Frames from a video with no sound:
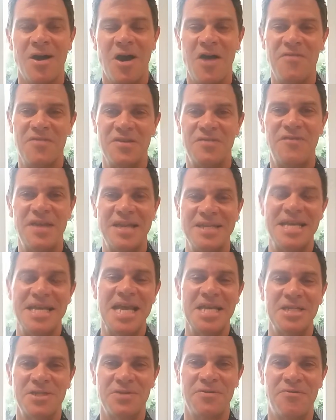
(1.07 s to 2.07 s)
have this
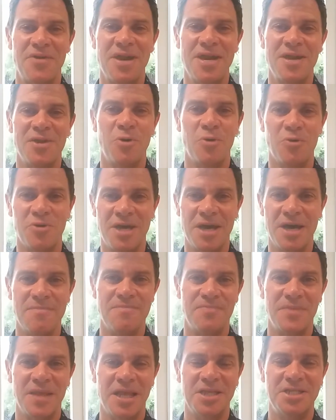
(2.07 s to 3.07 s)
fantastic friend called Kim,
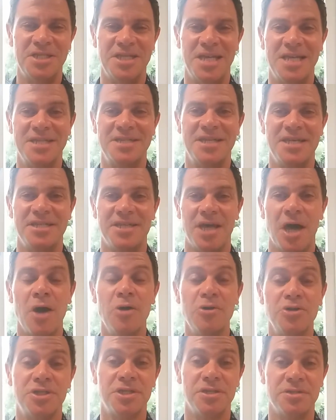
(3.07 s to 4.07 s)
and she does these
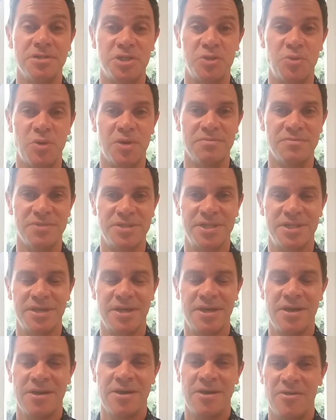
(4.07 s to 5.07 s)
ocean swims.
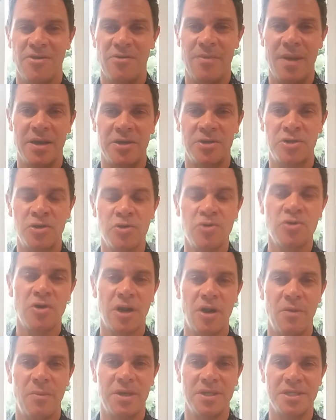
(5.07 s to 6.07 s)
They're about 2
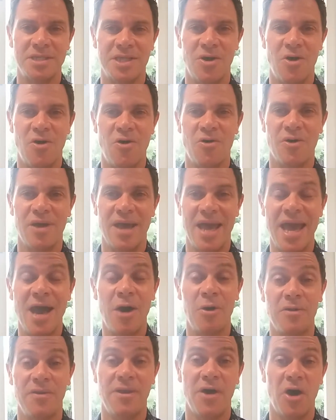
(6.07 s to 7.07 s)
kilometers long,
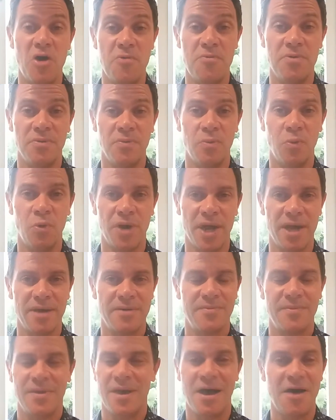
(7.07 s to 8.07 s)
out in the open water.
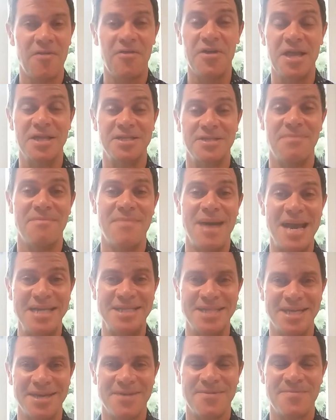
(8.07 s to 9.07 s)
I think it's
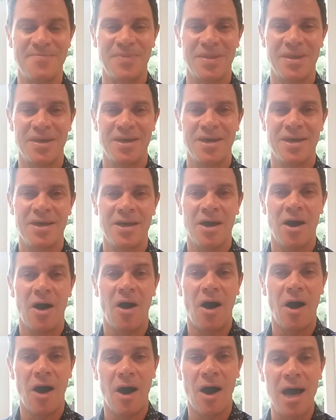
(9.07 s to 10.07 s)
amazing.
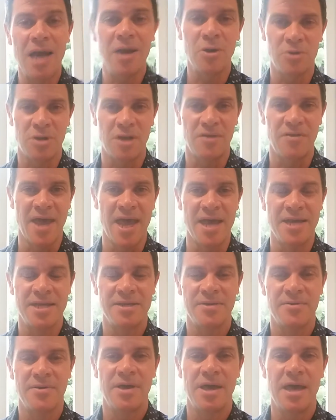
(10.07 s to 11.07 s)
I looked at that,
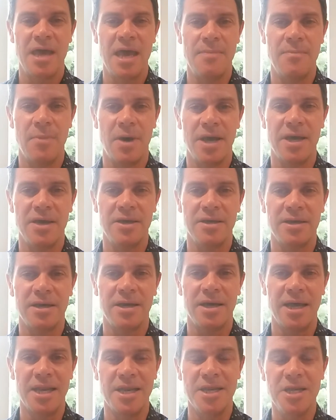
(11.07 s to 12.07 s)
and my
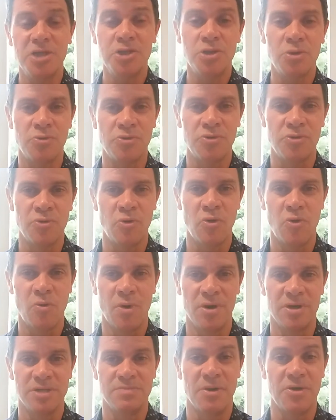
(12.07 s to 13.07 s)
initial thought
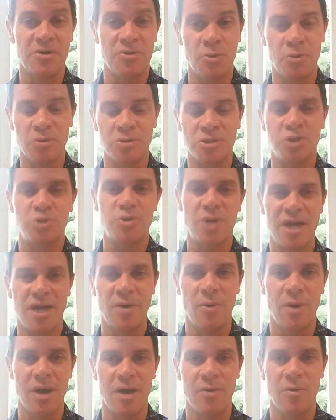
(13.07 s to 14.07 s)
was, my thought straight
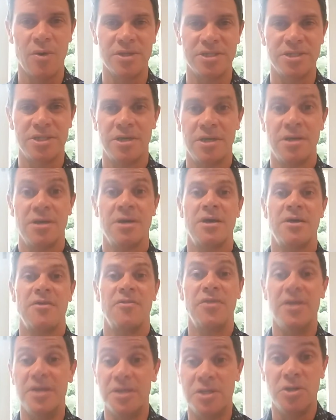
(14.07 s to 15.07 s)
away was,
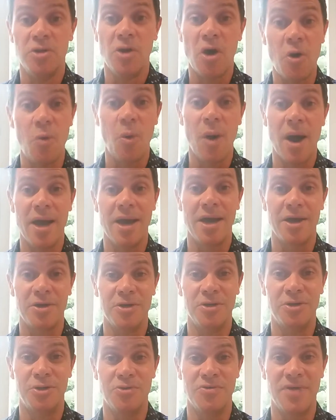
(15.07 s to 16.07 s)
there's no way I
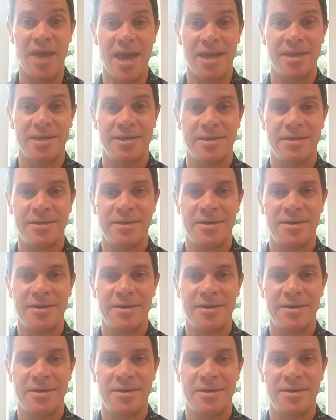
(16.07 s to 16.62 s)
could do that.